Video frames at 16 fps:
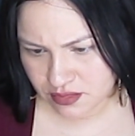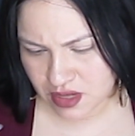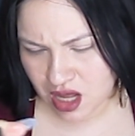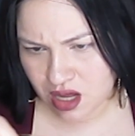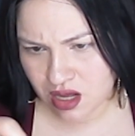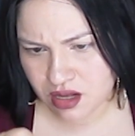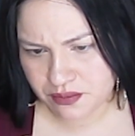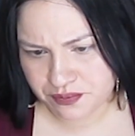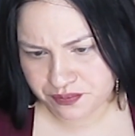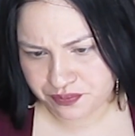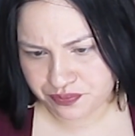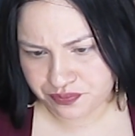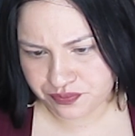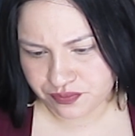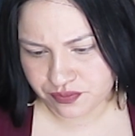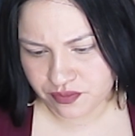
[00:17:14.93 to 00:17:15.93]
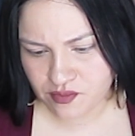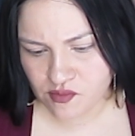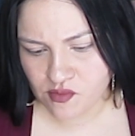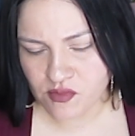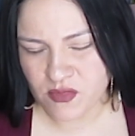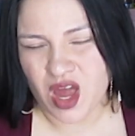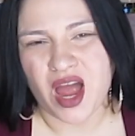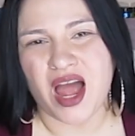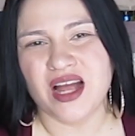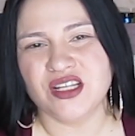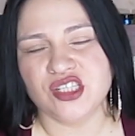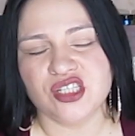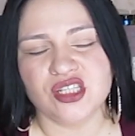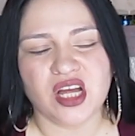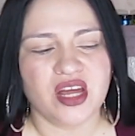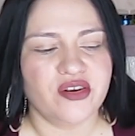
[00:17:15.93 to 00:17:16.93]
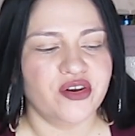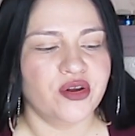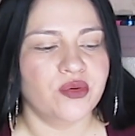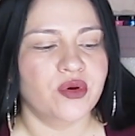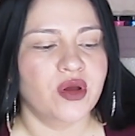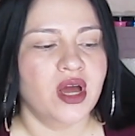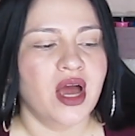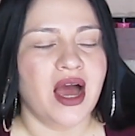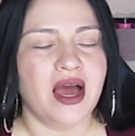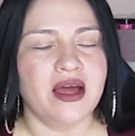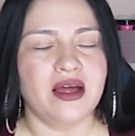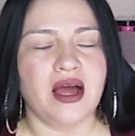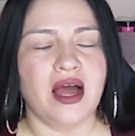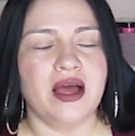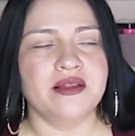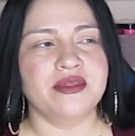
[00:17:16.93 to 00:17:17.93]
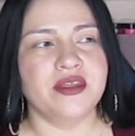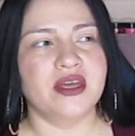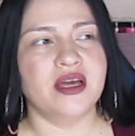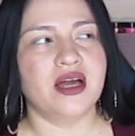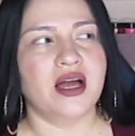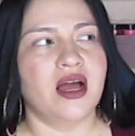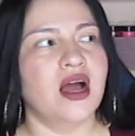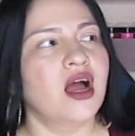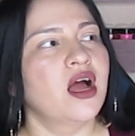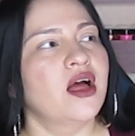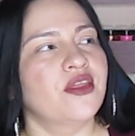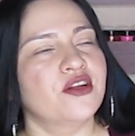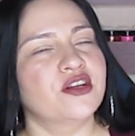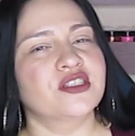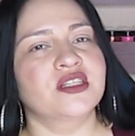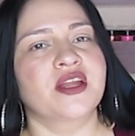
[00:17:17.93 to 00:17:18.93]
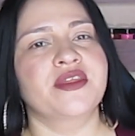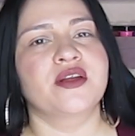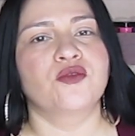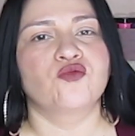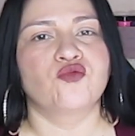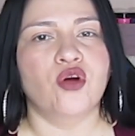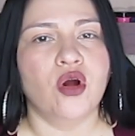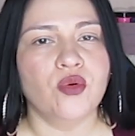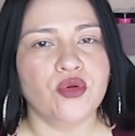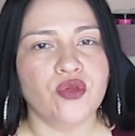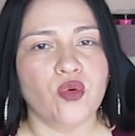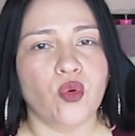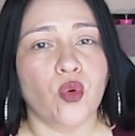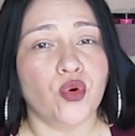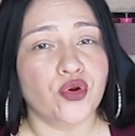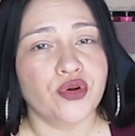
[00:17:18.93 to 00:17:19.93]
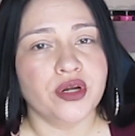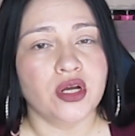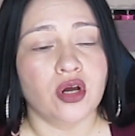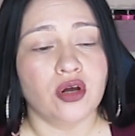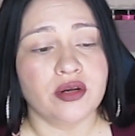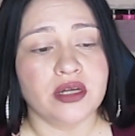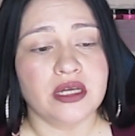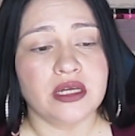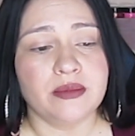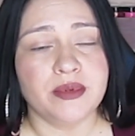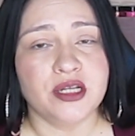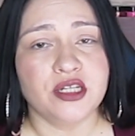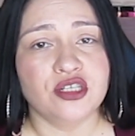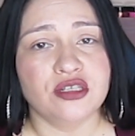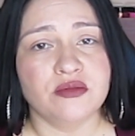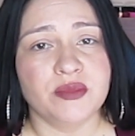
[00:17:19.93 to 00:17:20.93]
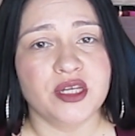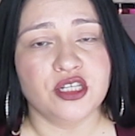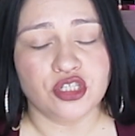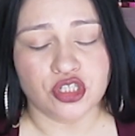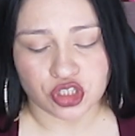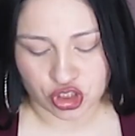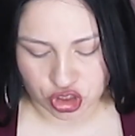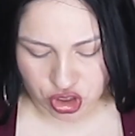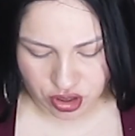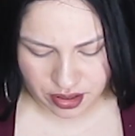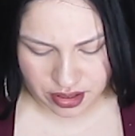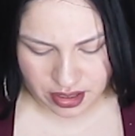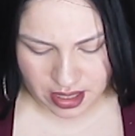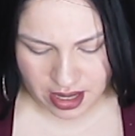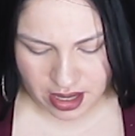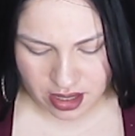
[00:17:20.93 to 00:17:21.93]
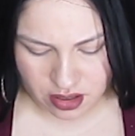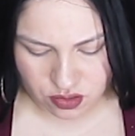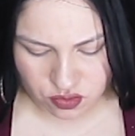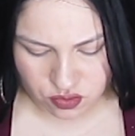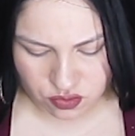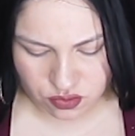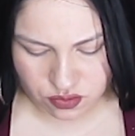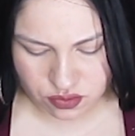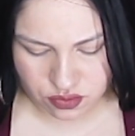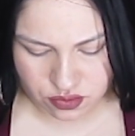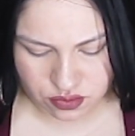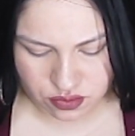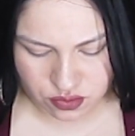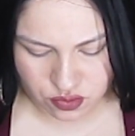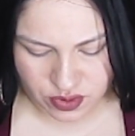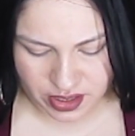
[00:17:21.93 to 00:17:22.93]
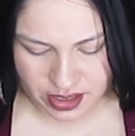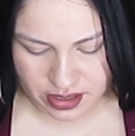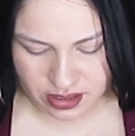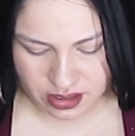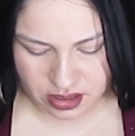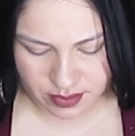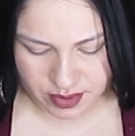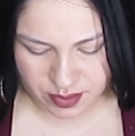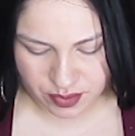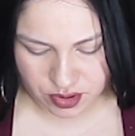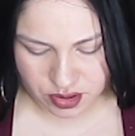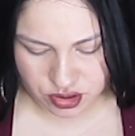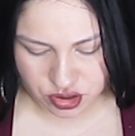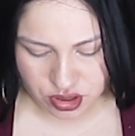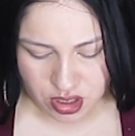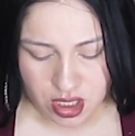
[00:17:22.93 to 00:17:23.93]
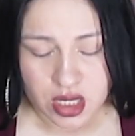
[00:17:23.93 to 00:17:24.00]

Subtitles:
I don't know. I think there's nothing wrong with ordering on eBay. Just make sure that, oh, I gotta clean my brush.